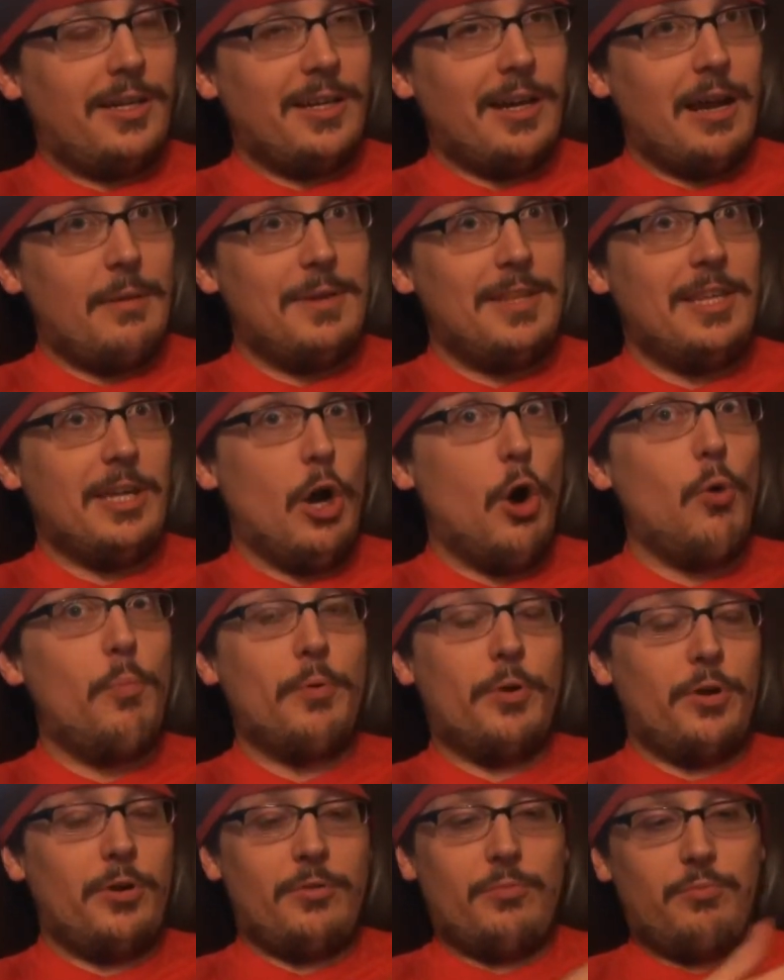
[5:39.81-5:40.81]
I mean, the
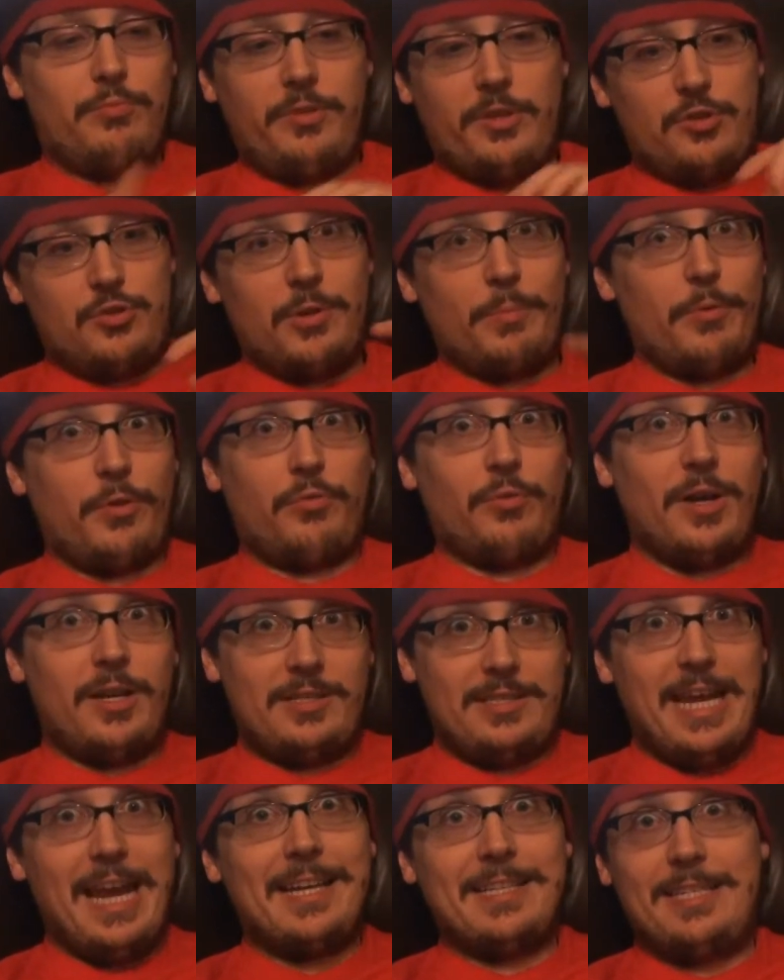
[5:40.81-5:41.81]
opener, the triple
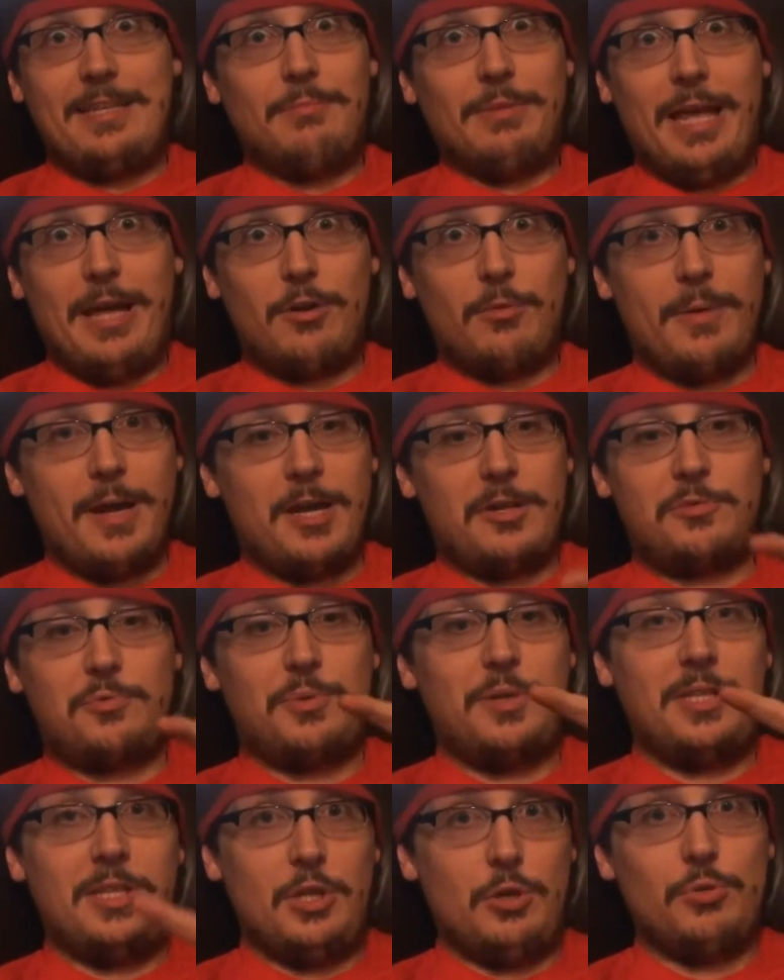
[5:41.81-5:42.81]
threat tag team ladder match
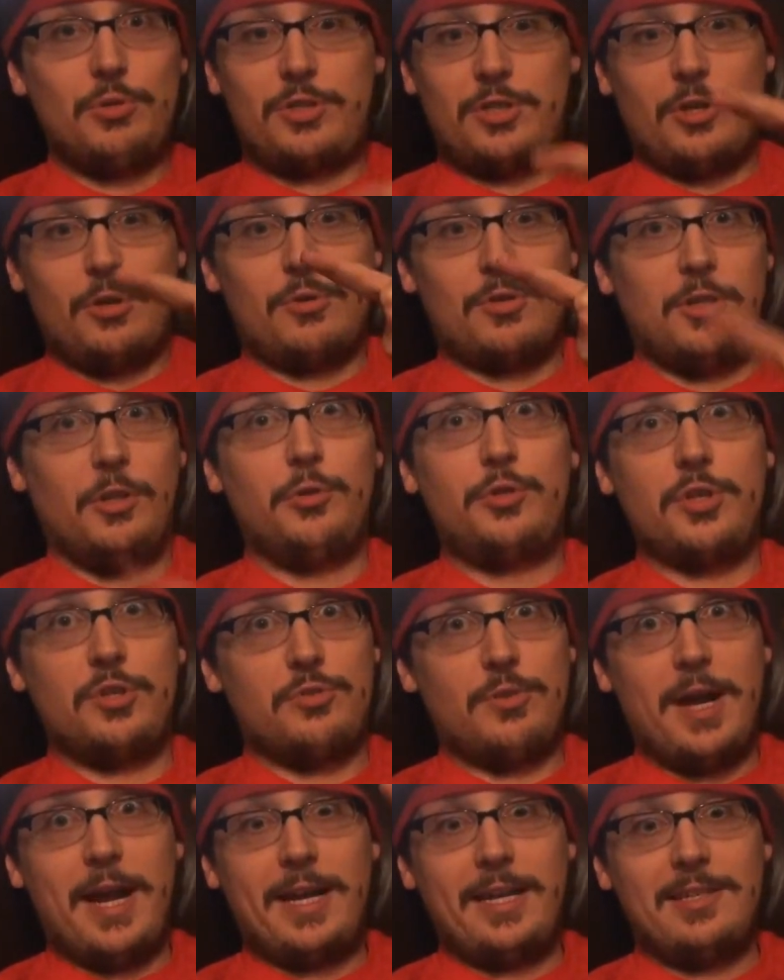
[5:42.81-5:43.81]
between the Usos, Lucha
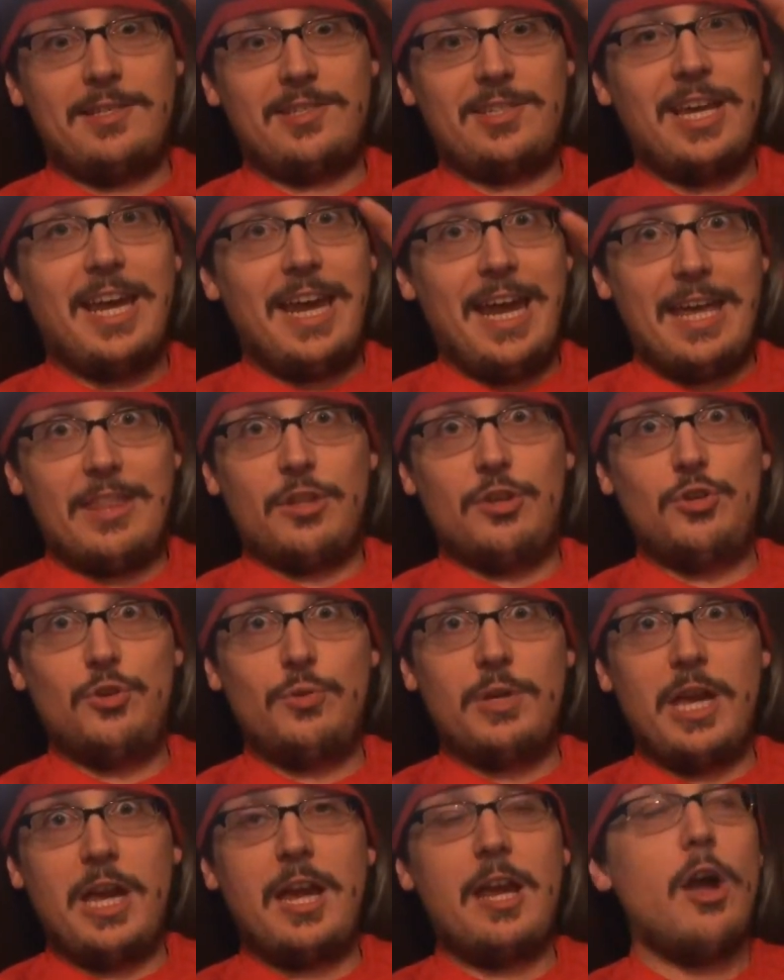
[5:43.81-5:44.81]
Dragons, and the New
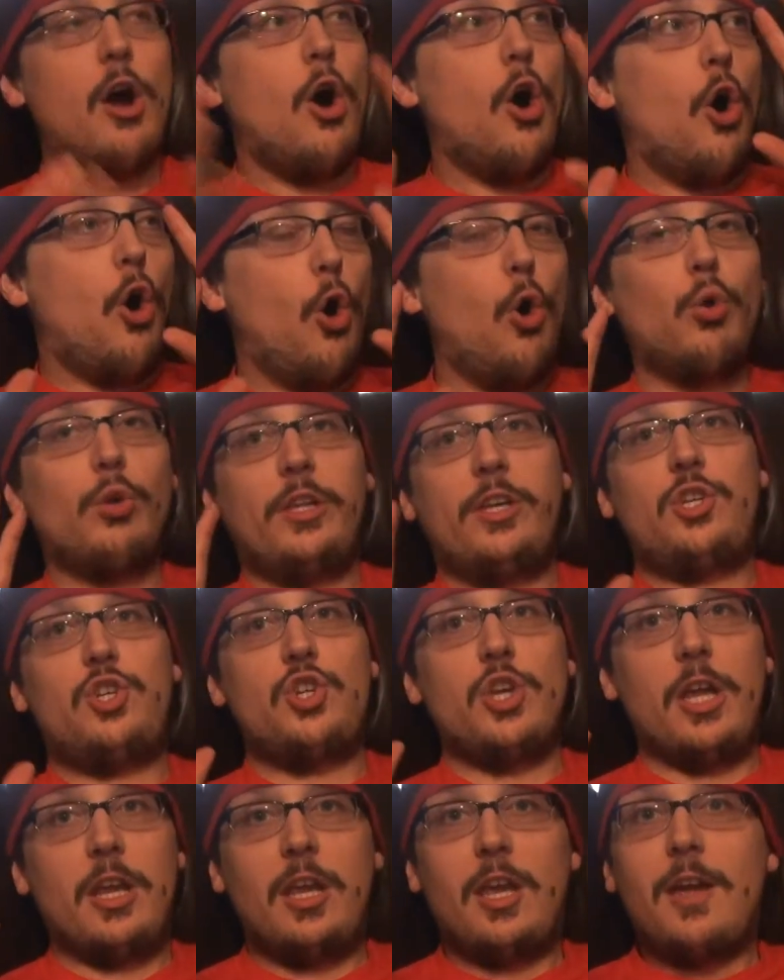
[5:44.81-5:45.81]
Day. Holy shit.